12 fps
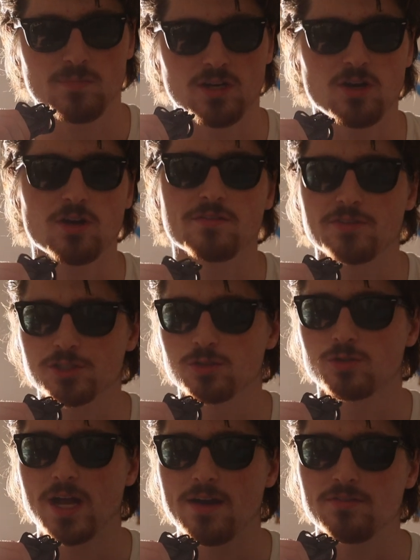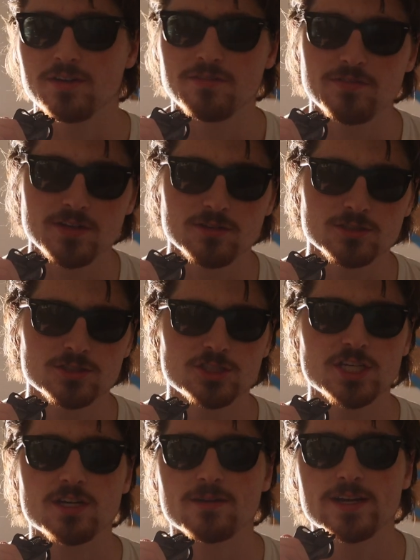an artificial gravity field
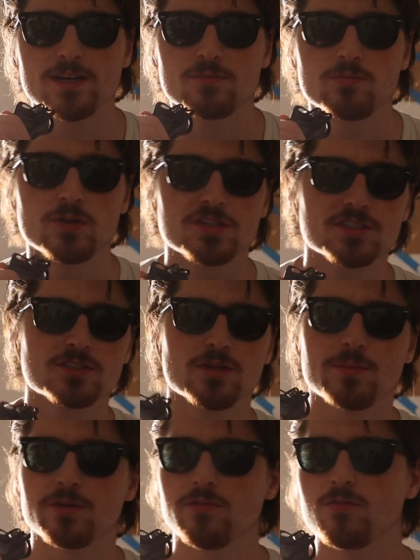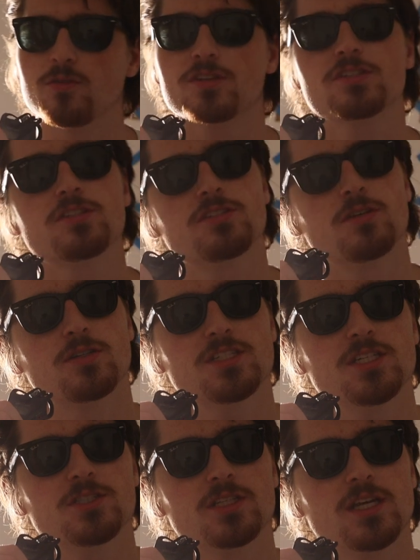generated with centripetal force. So
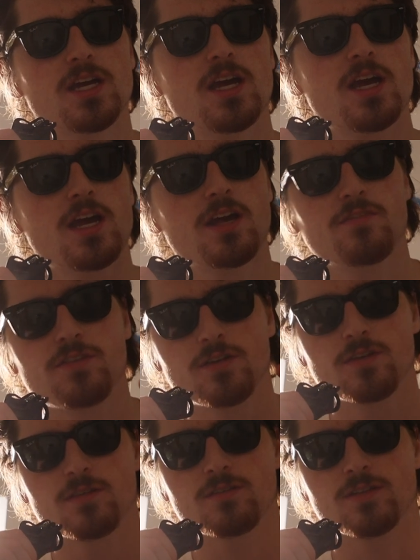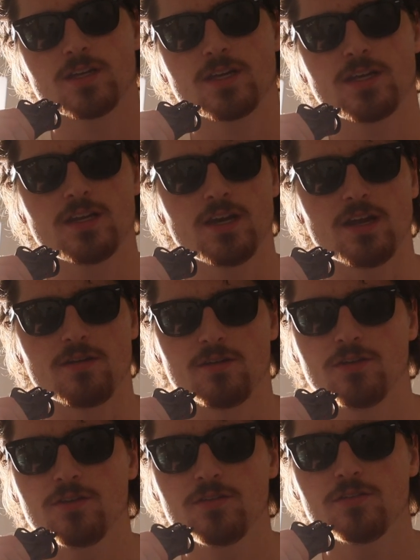essentially,
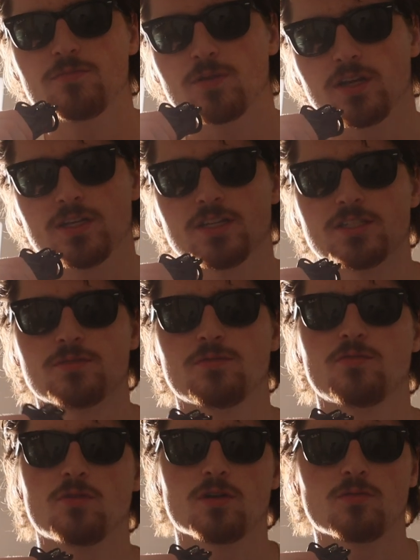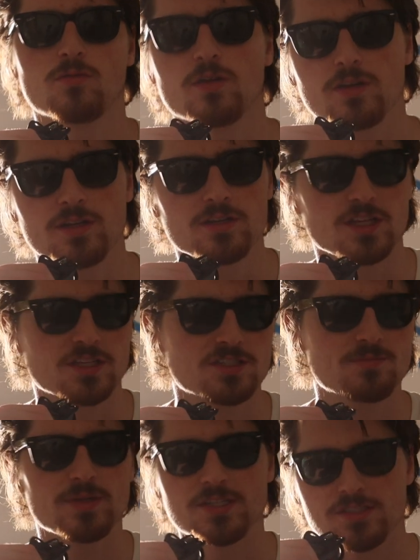you've probably done this before where you like
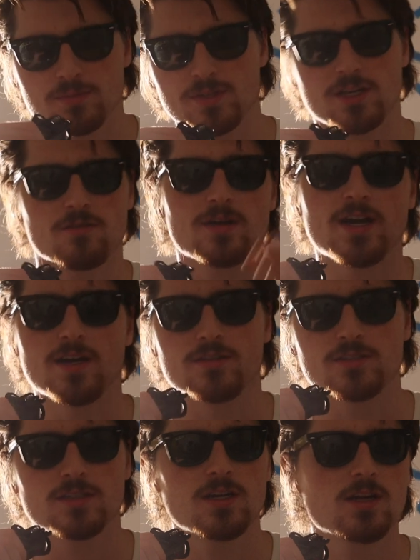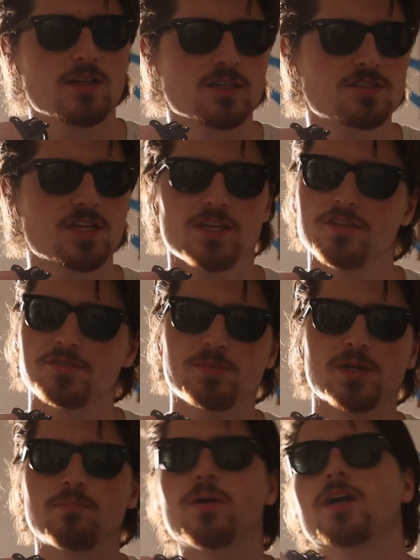spin something around. Let's say you
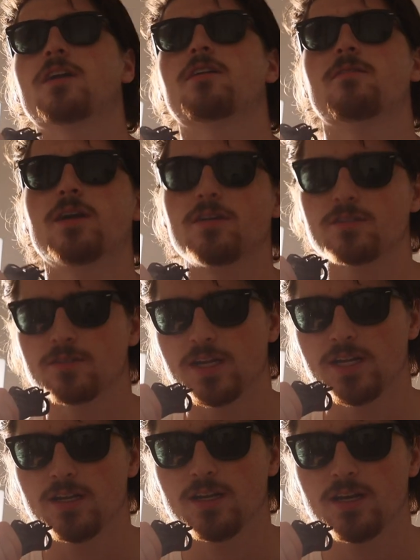spin a bucket around, right?